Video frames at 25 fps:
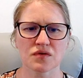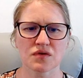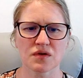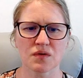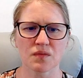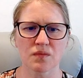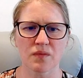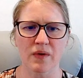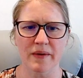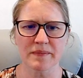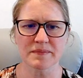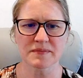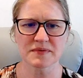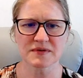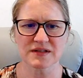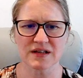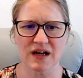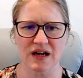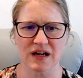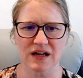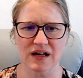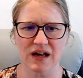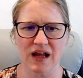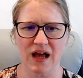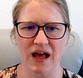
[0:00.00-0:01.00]
the
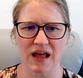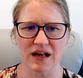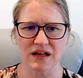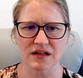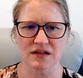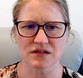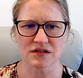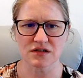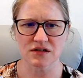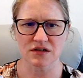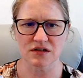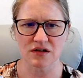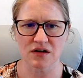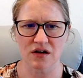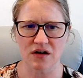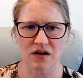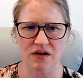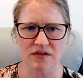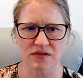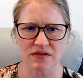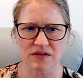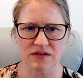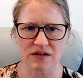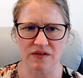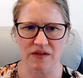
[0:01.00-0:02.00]
website editor
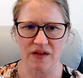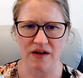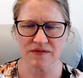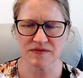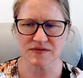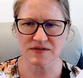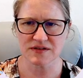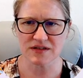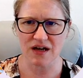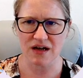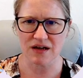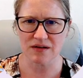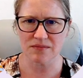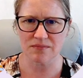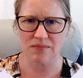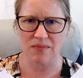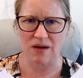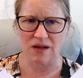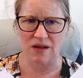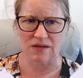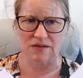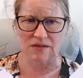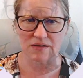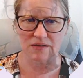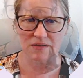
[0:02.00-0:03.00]
on the left side
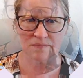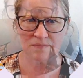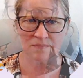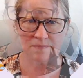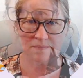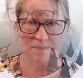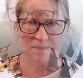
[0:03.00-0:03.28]
menu.